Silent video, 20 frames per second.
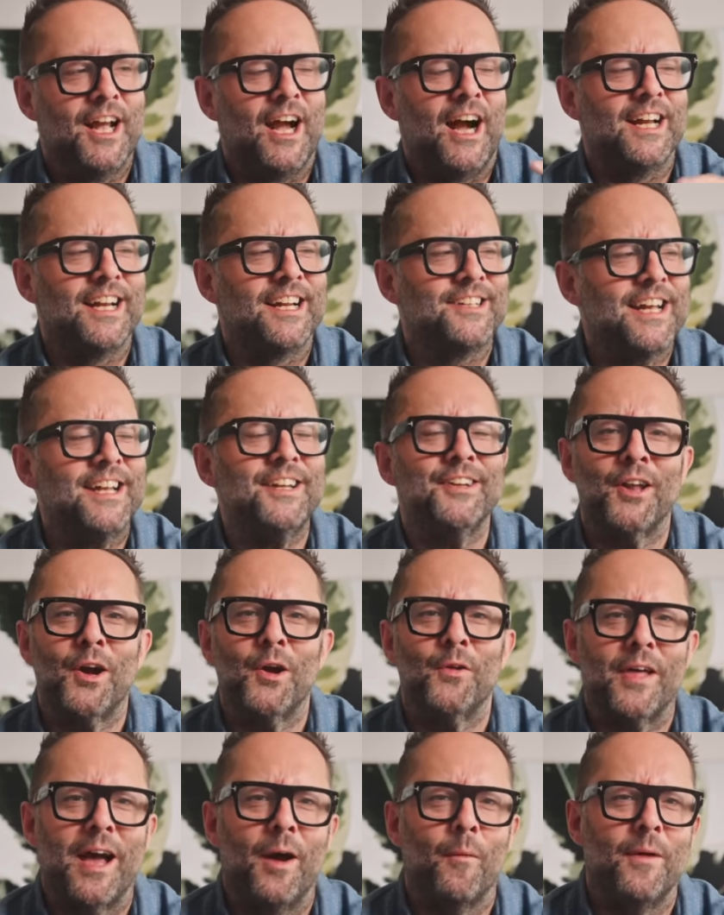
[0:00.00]
and I didn't
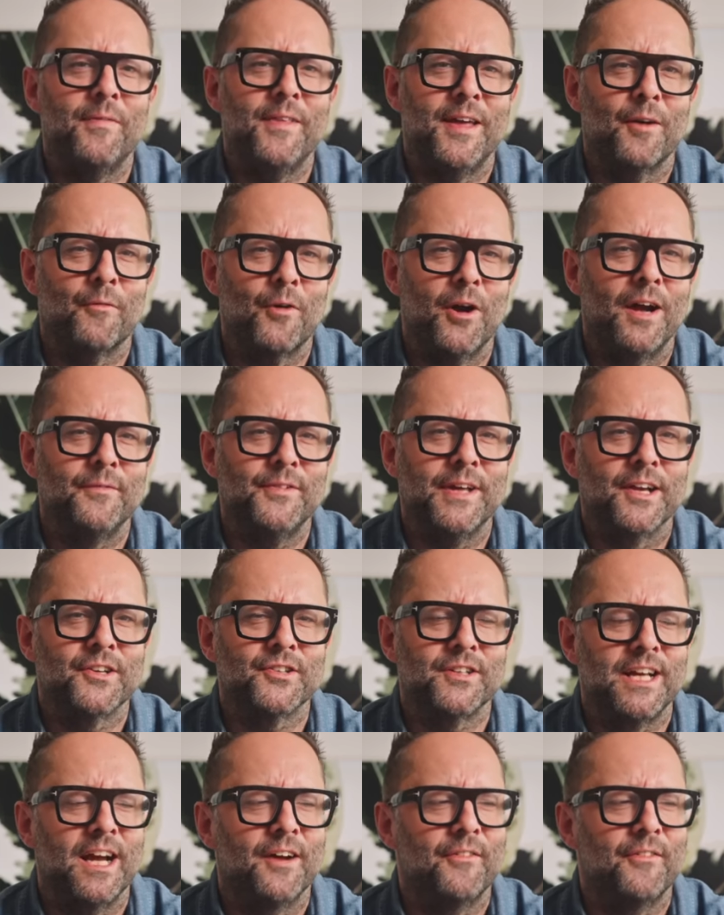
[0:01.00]
know that when they arrived, actually.